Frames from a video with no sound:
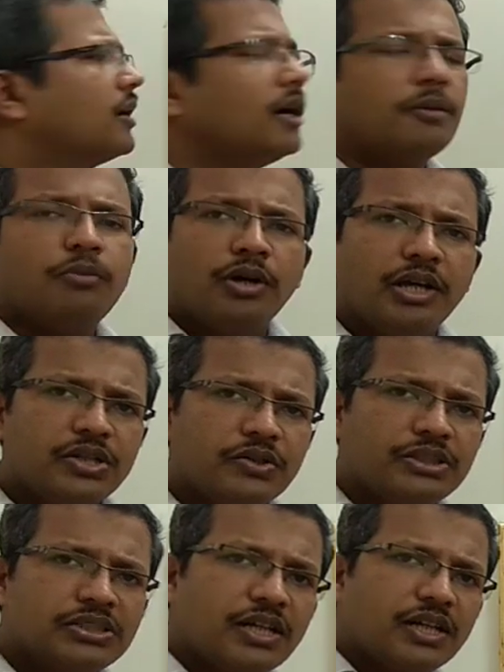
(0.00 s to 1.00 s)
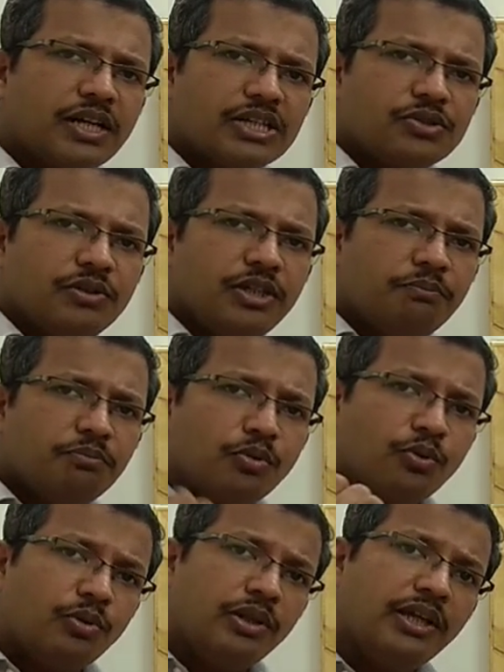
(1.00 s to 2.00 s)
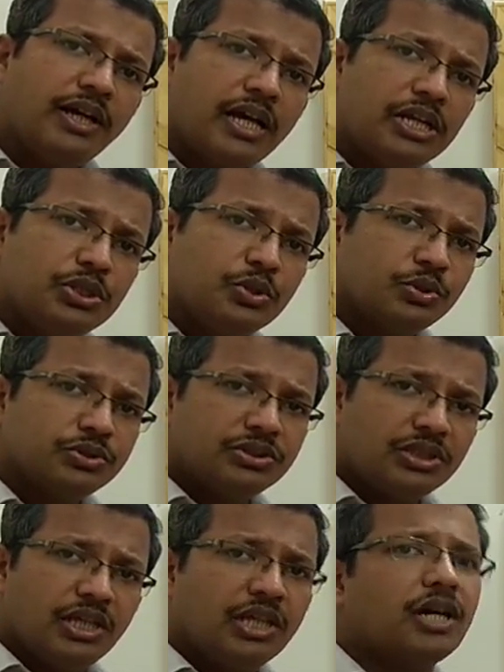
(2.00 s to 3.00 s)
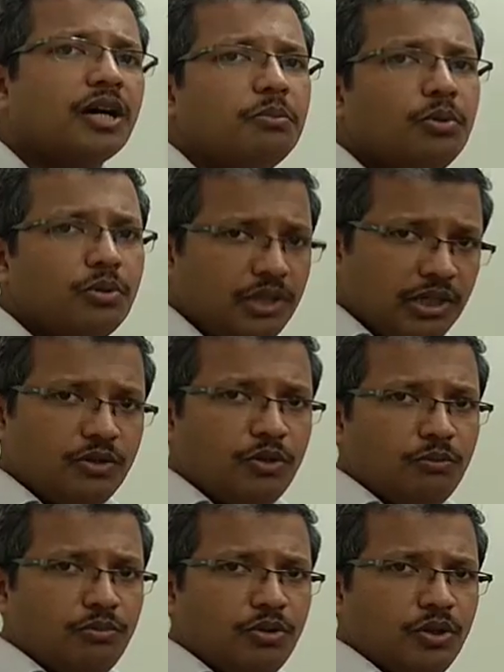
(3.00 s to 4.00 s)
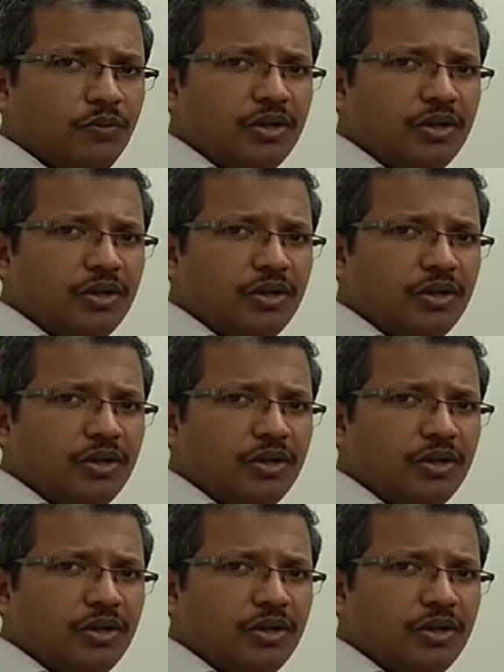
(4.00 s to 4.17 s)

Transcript: carbohydrates are actually polyhydroxy carbonyl compound.